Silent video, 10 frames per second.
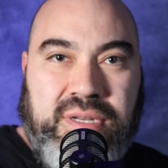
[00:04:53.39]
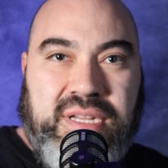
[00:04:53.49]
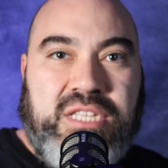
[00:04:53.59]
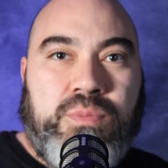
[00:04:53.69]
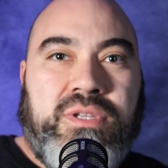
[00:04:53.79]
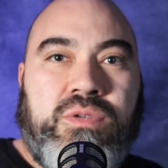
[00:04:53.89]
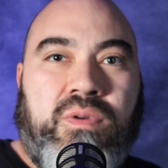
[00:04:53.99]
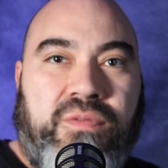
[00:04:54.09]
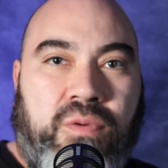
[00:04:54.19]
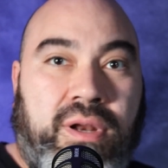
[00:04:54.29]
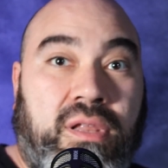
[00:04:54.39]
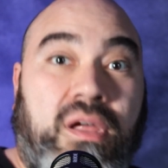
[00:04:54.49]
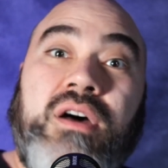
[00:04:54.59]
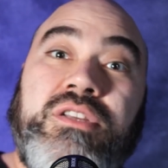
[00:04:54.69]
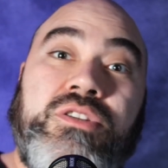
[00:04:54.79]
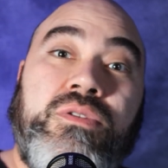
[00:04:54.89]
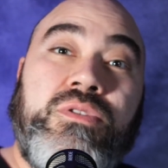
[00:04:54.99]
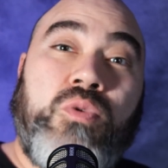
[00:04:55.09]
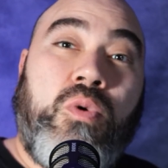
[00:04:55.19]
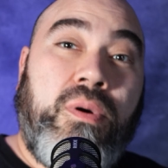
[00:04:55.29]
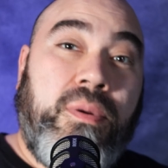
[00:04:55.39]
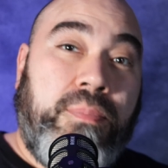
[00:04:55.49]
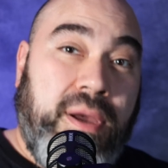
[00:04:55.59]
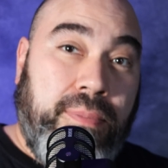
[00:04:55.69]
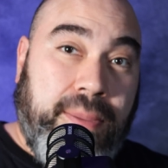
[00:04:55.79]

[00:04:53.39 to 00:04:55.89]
desperate to avoid lawsuits or a public